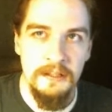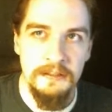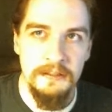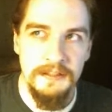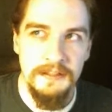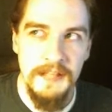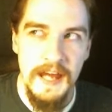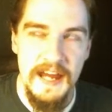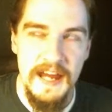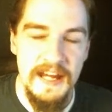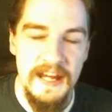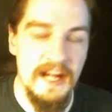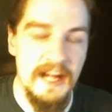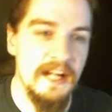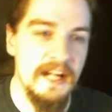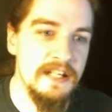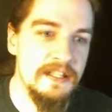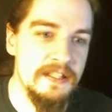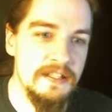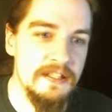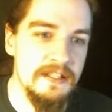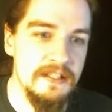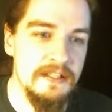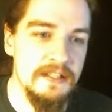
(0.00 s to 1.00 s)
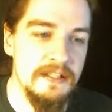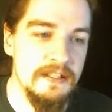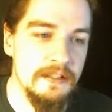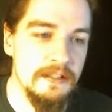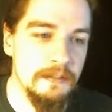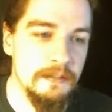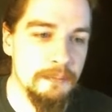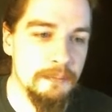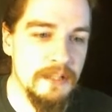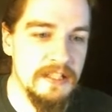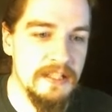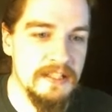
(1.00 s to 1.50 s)
chaos,
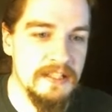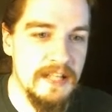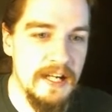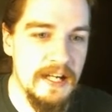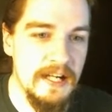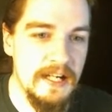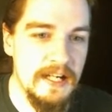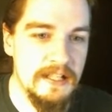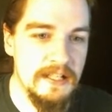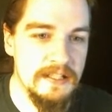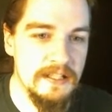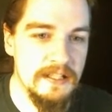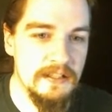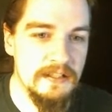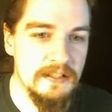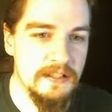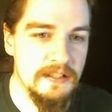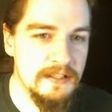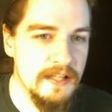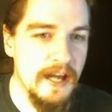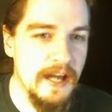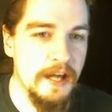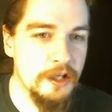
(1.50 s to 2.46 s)
because chaos doesn't